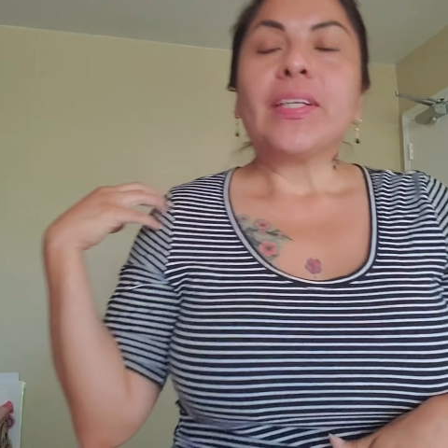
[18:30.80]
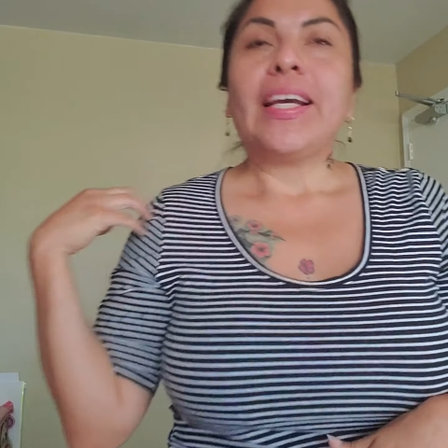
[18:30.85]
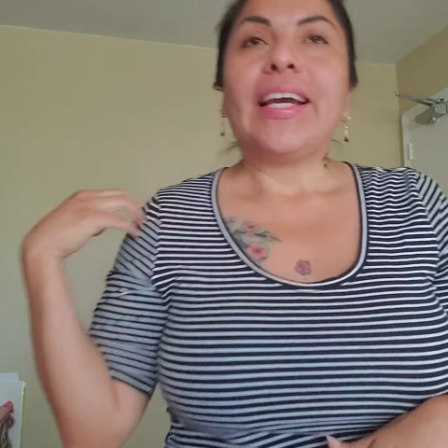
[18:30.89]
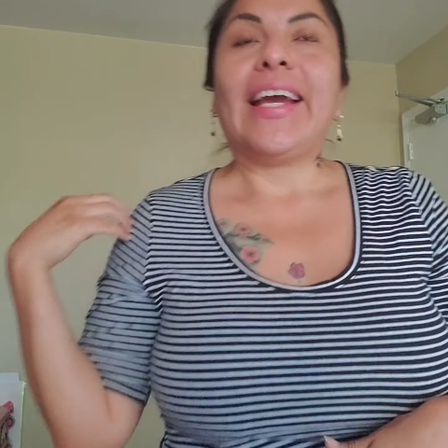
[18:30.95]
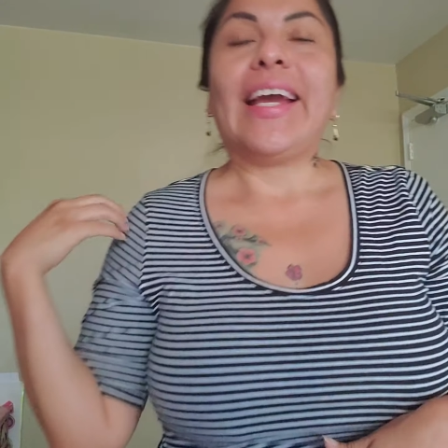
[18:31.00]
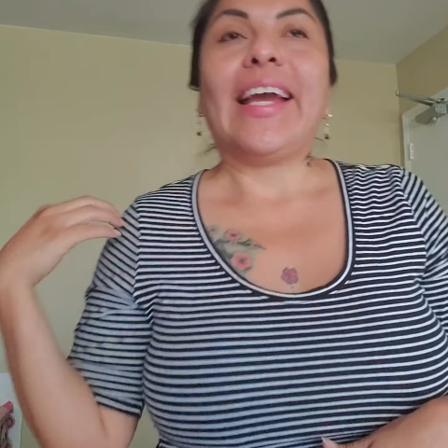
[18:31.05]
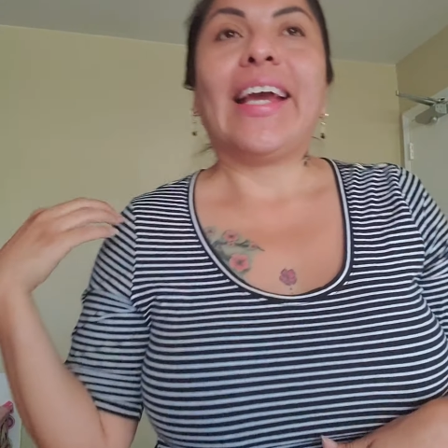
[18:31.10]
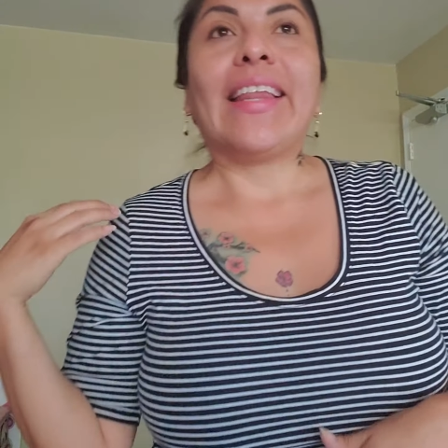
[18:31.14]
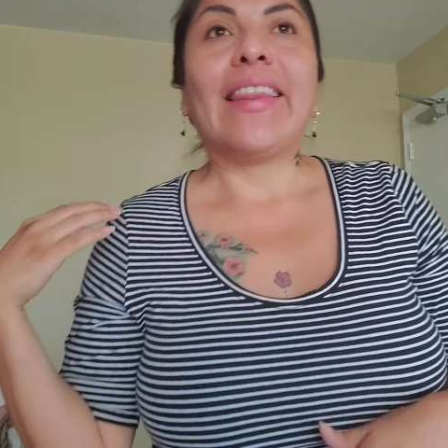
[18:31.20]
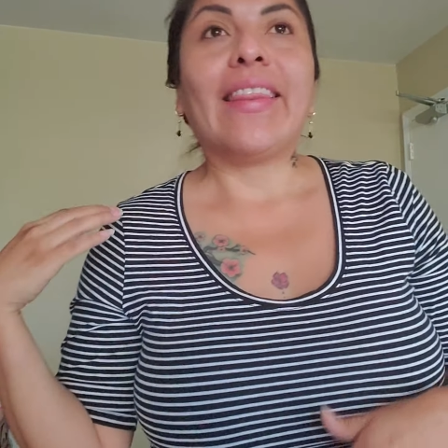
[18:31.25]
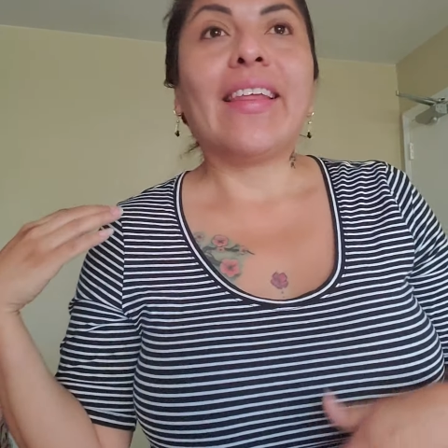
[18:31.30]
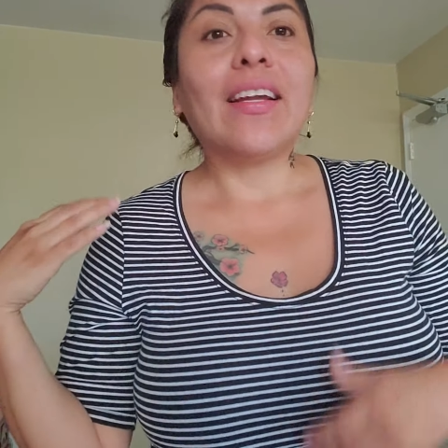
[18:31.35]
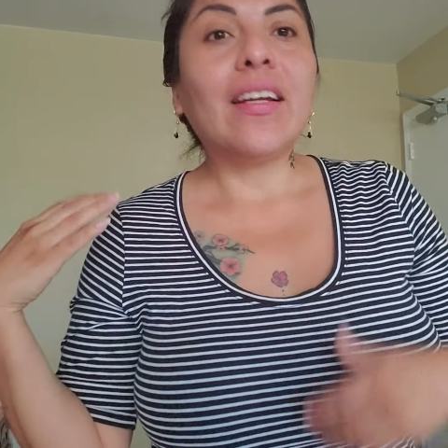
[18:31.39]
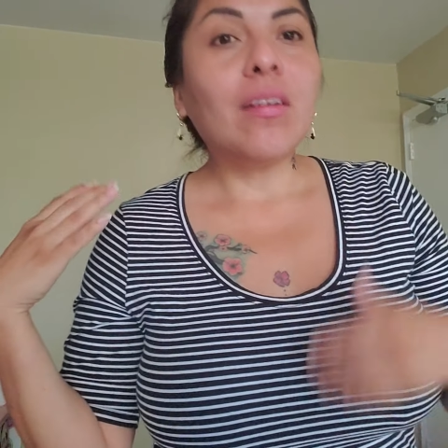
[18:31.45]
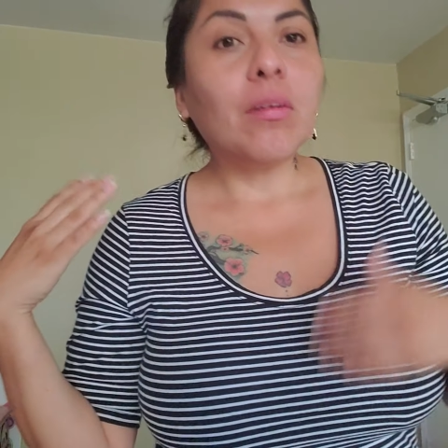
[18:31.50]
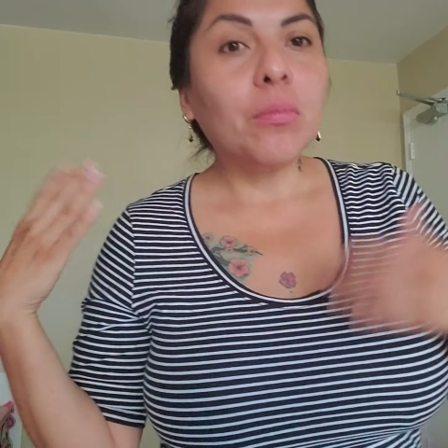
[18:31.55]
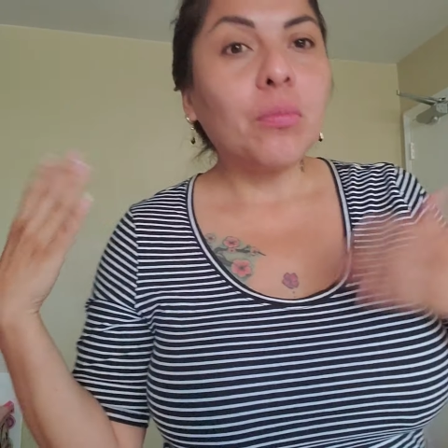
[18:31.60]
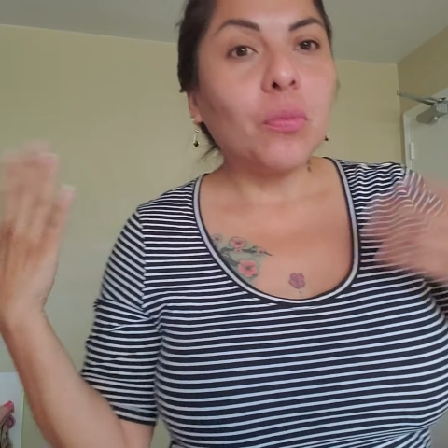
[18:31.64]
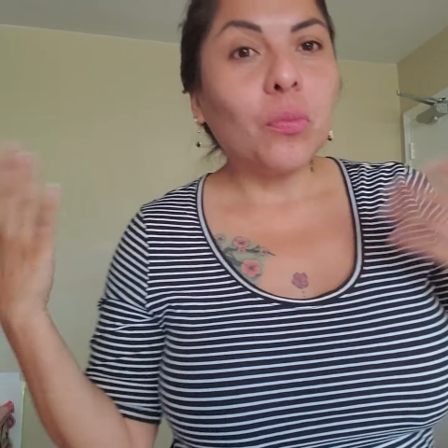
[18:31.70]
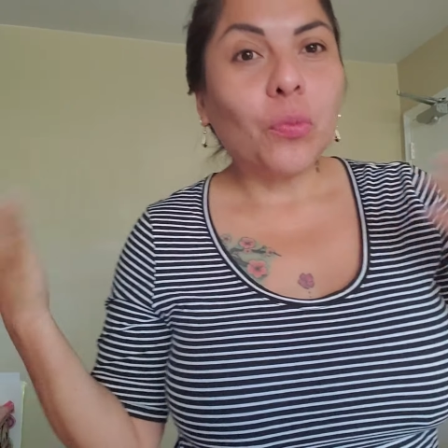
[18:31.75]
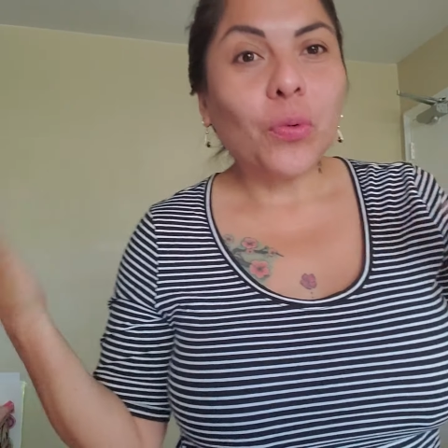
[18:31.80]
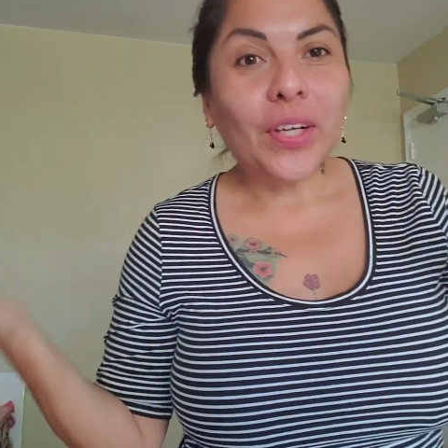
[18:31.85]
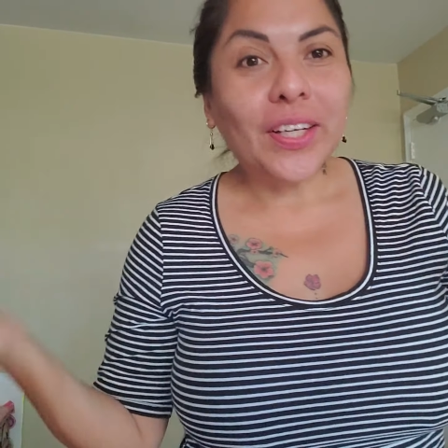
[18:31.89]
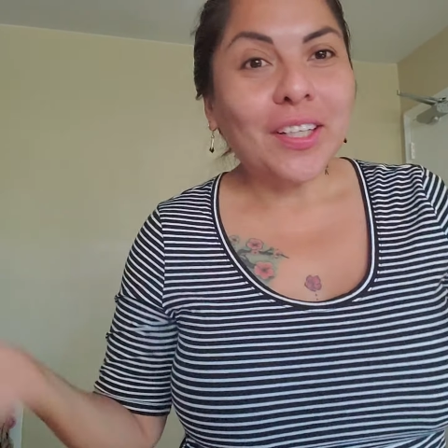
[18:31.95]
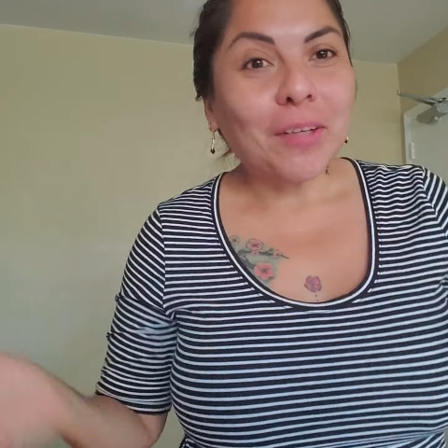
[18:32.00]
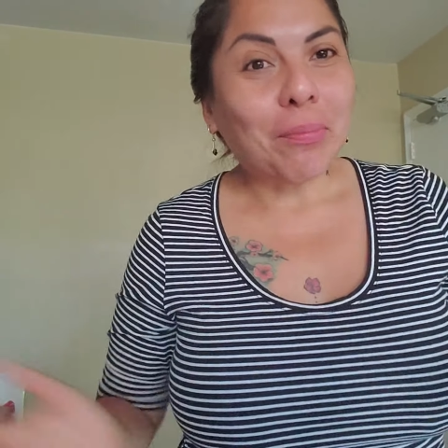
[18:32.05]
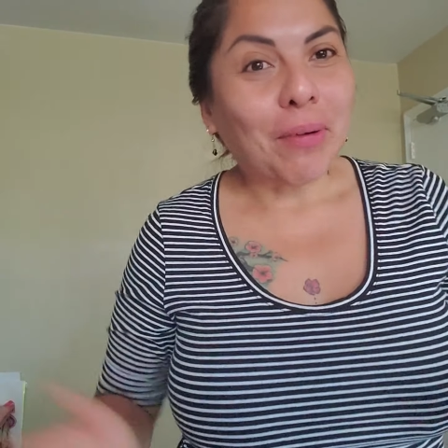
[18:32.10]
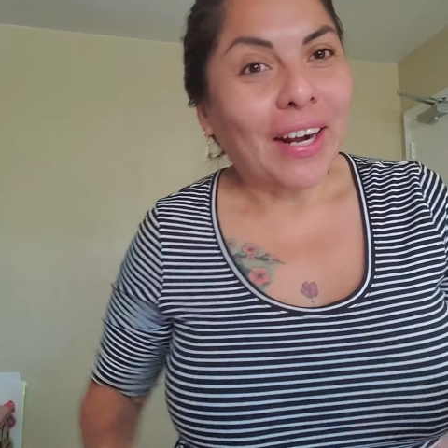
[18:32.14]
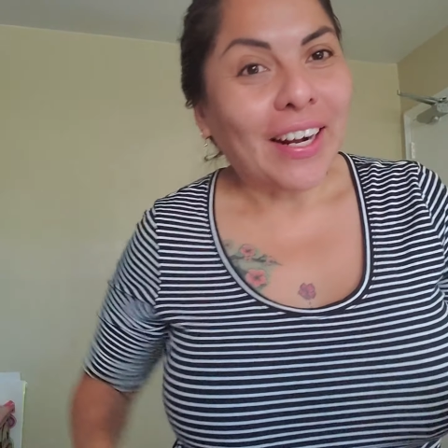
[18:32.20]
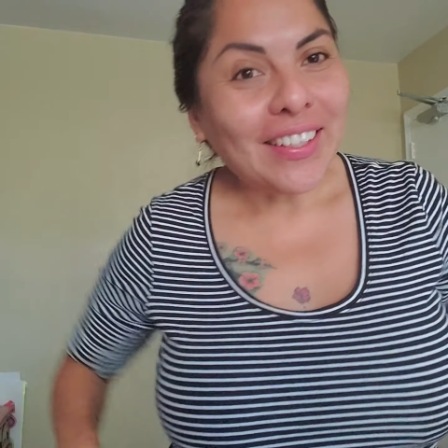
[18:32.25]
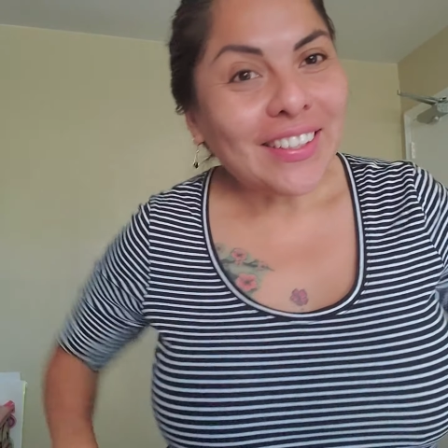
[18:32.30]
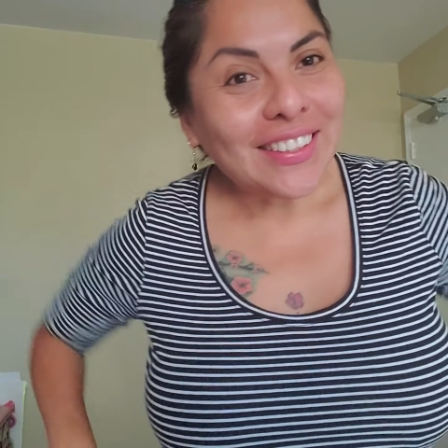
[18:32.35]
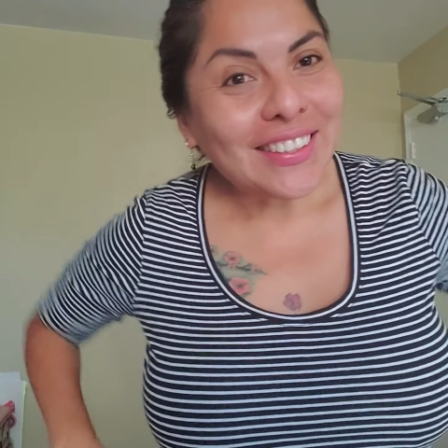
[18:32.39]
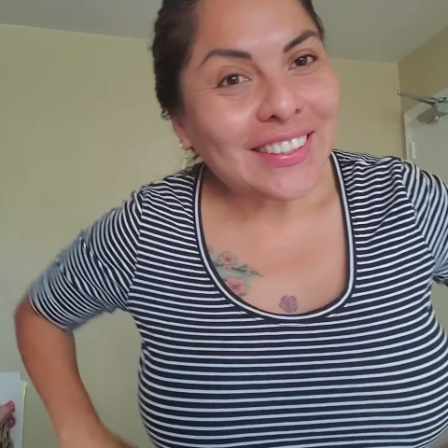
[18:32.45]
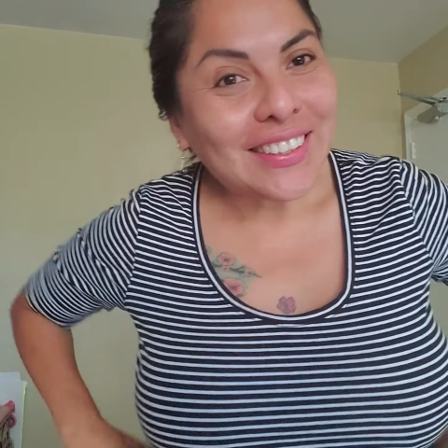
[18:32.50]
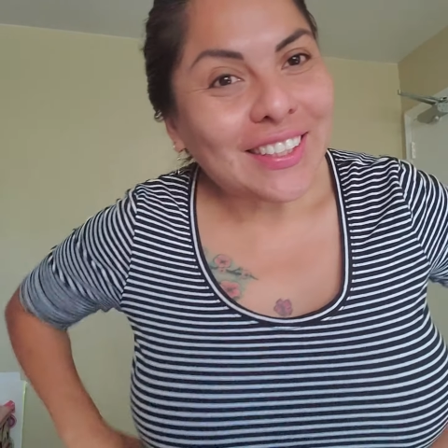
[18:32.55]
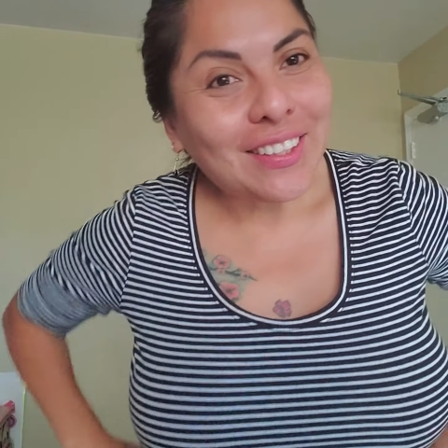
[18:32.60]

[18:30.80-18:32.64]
And then we're going to practice